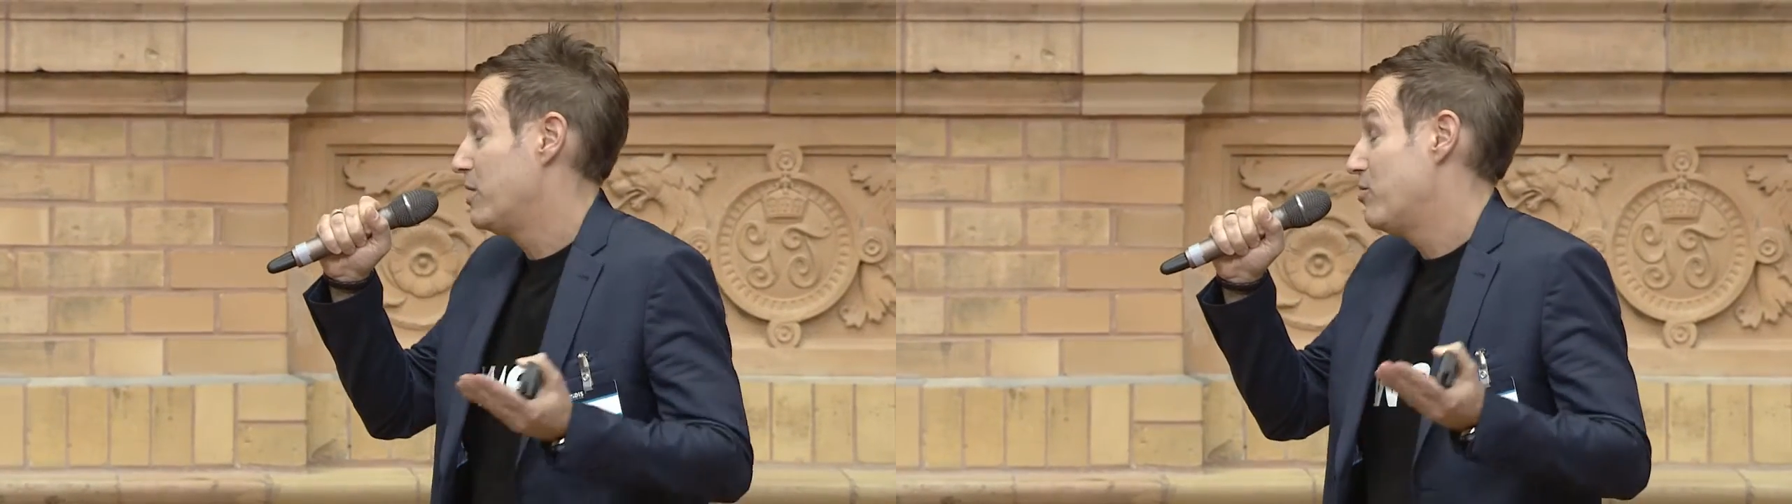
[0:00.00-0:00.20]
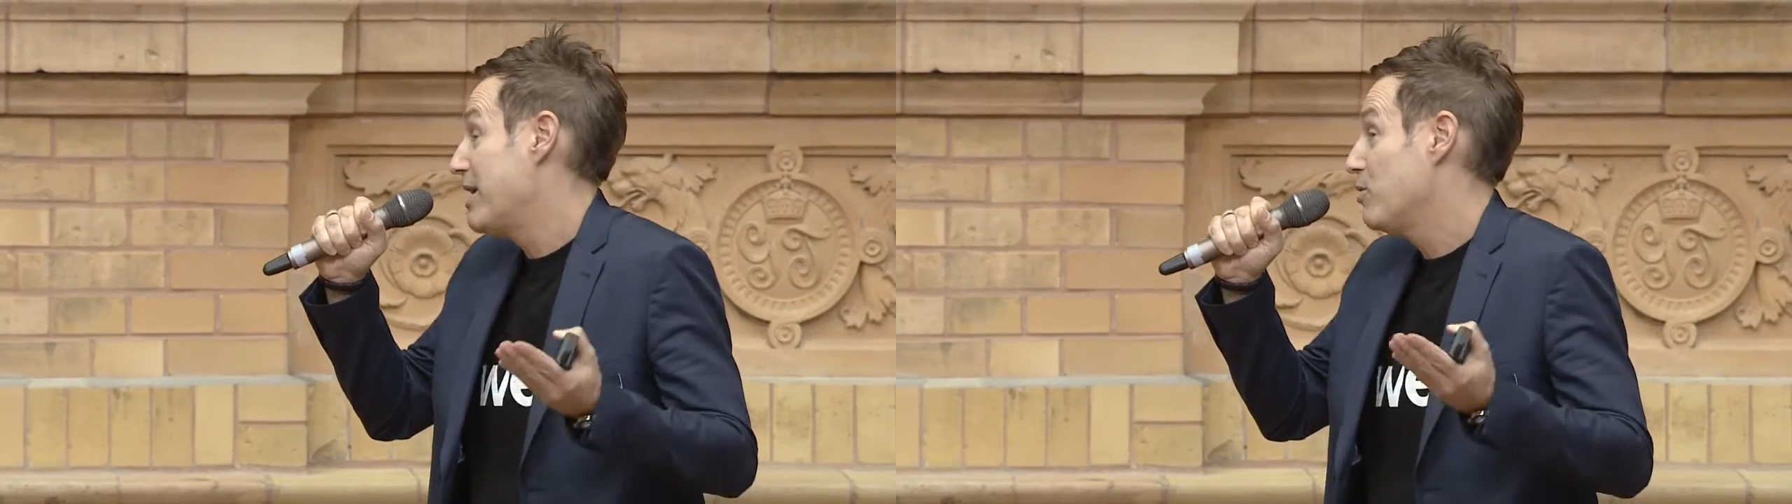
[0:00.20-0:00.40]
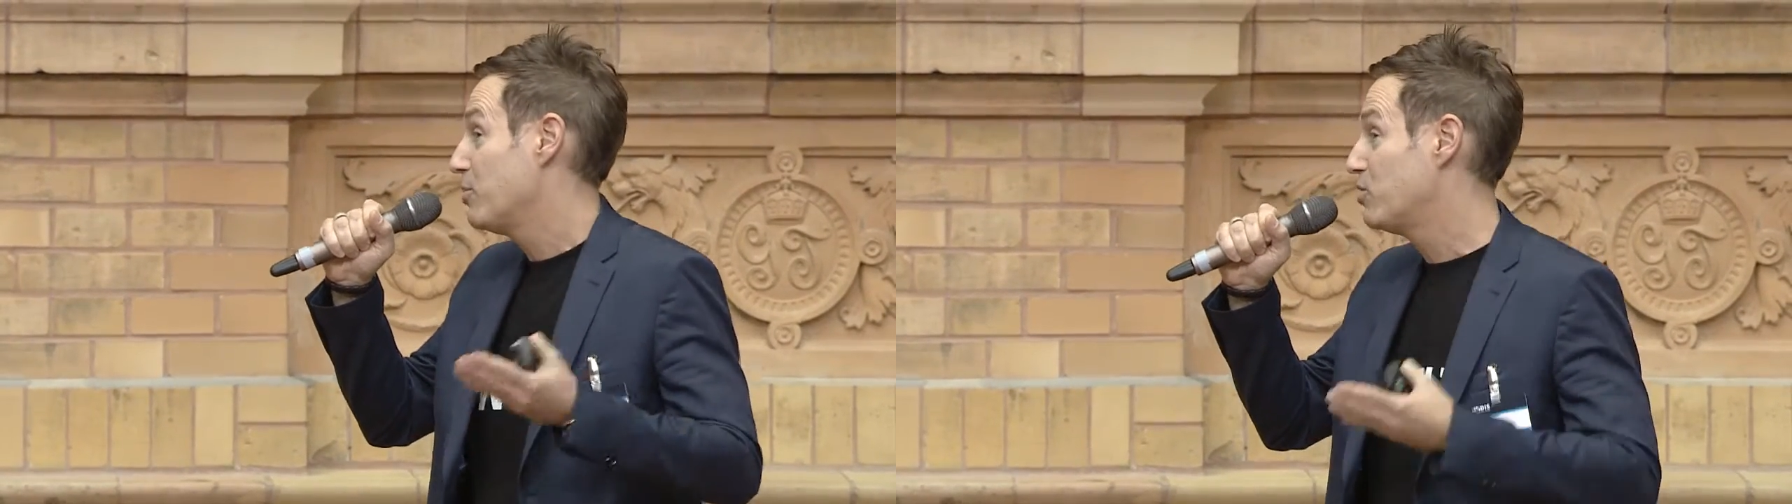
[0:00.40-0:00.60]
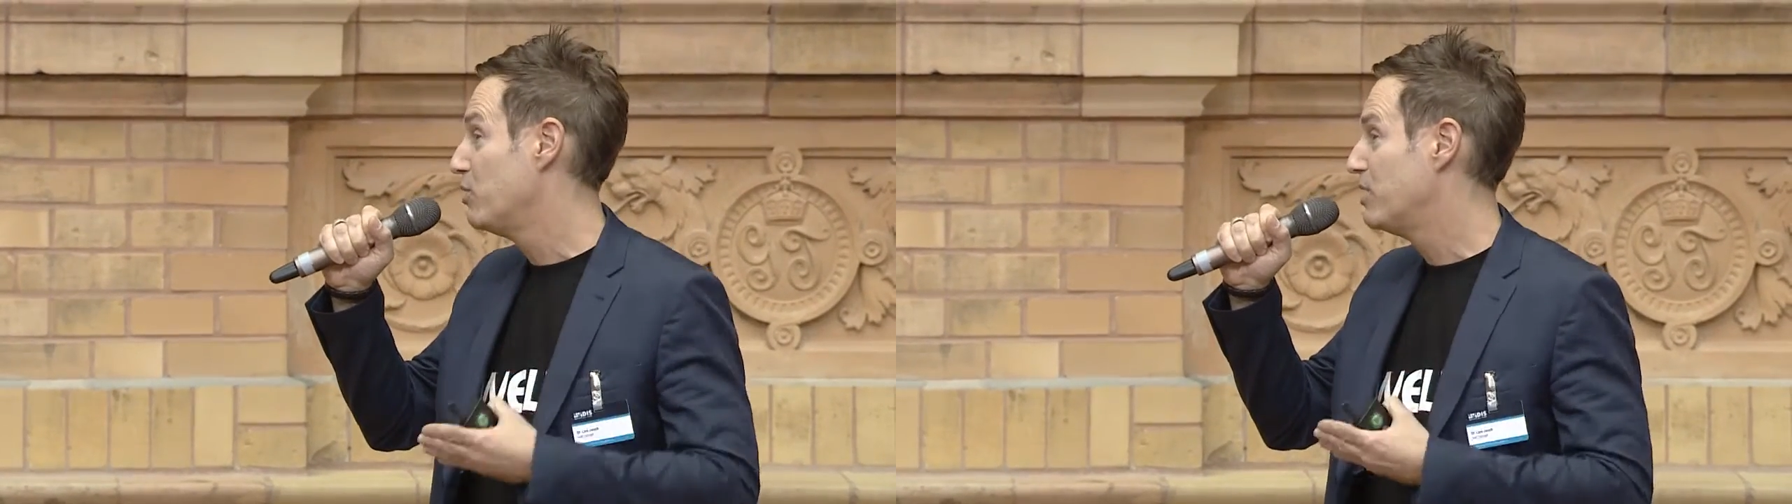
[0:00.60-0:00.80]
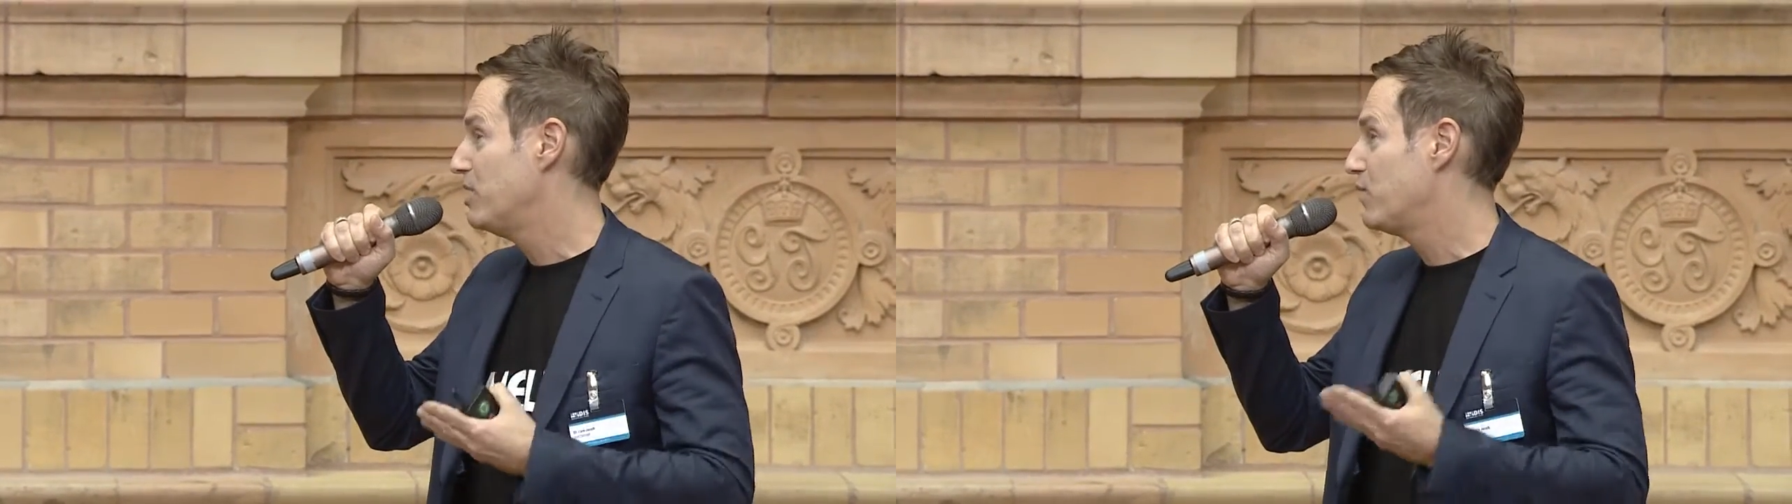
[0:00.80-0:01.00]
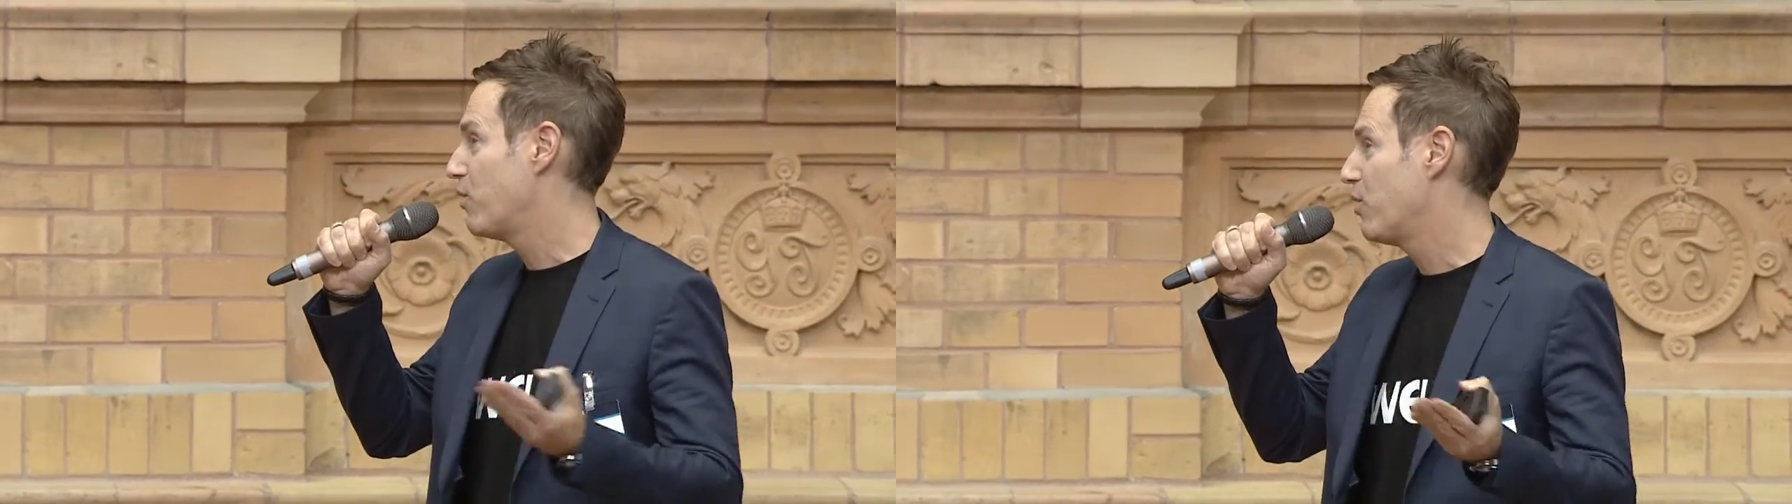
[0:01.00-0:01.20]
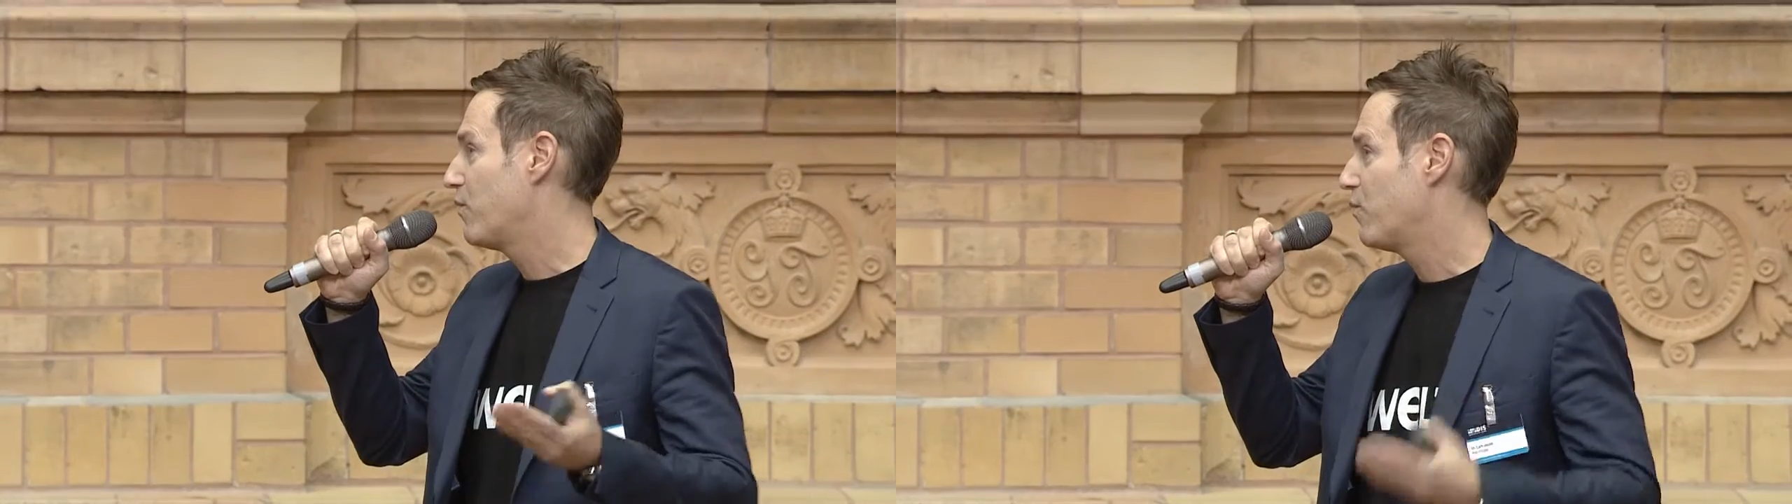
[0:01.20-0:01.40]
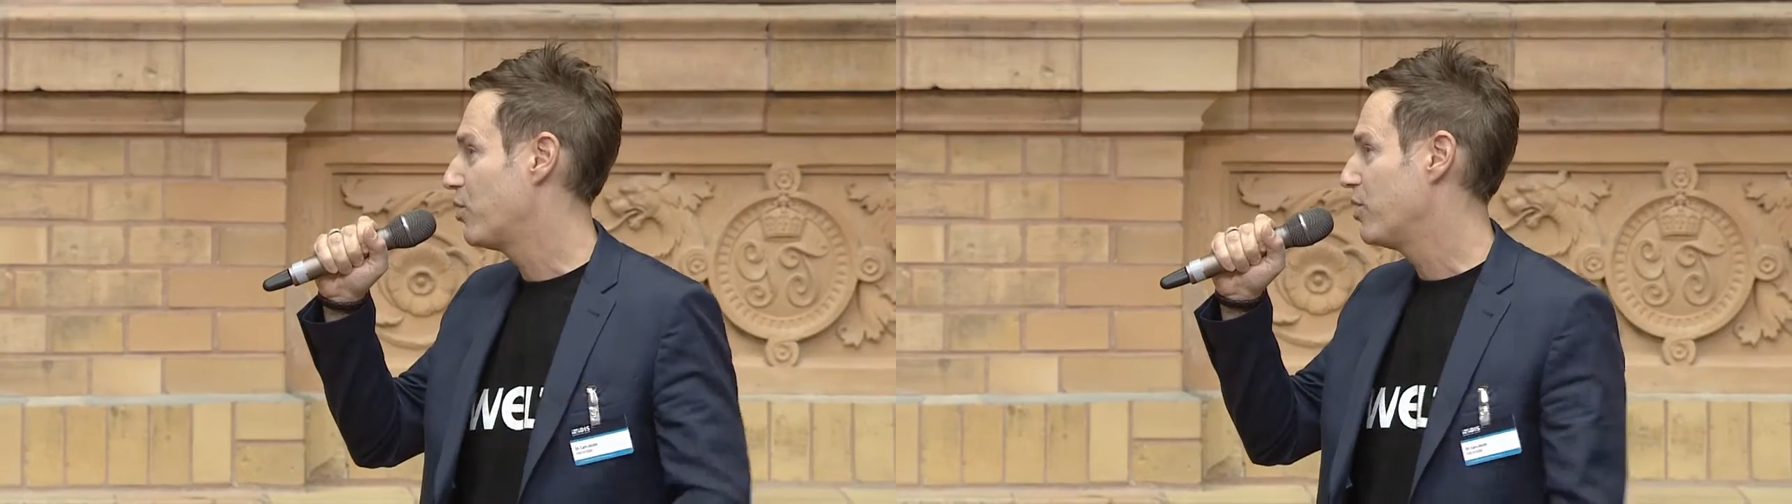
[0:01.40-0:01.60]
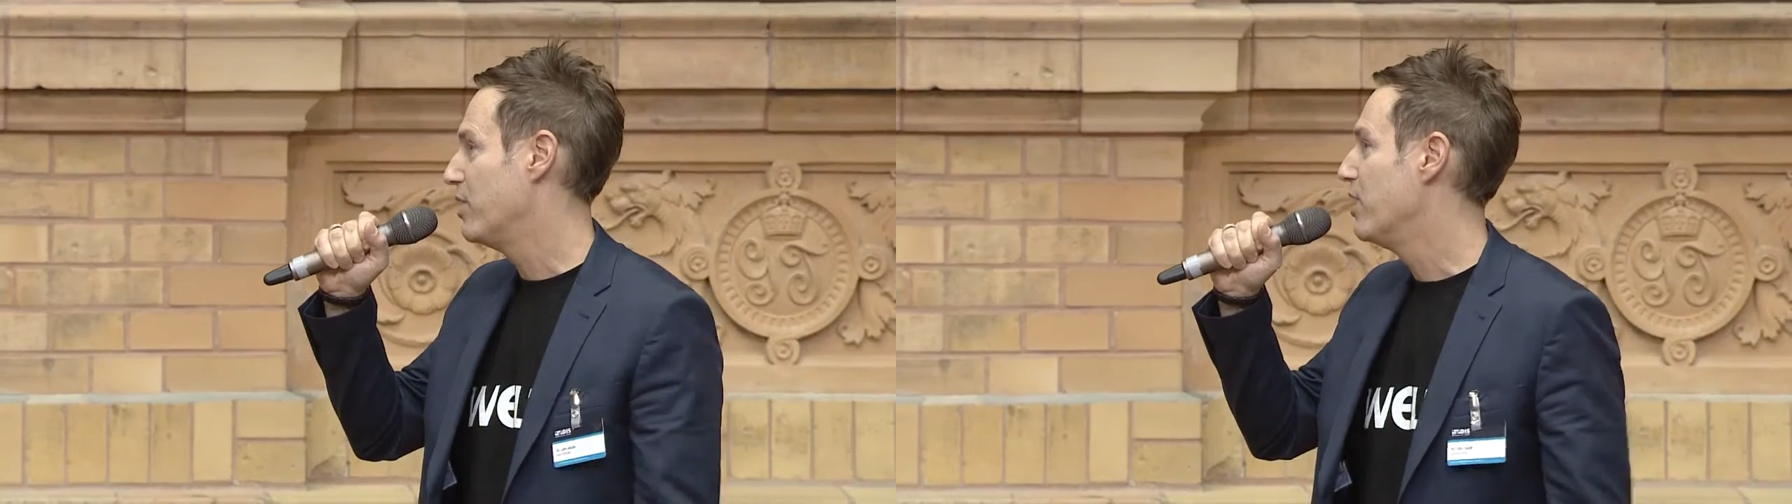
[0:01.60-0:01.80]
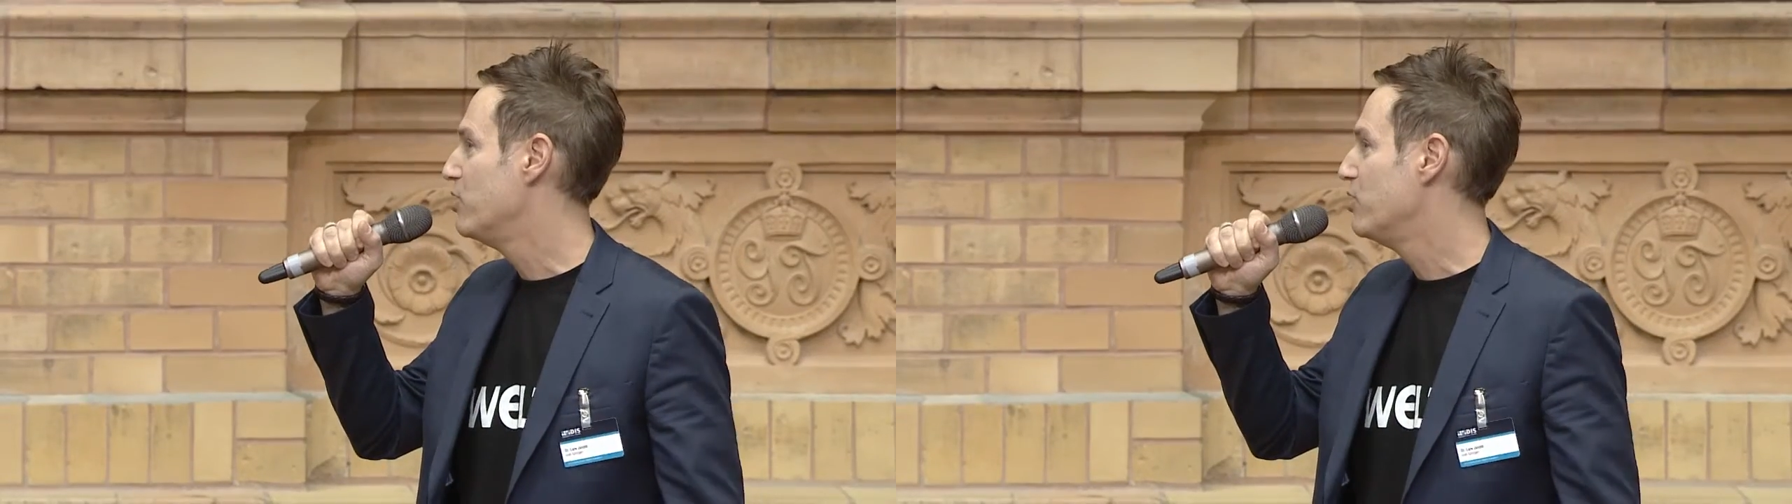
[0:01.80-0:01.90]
great opportunities for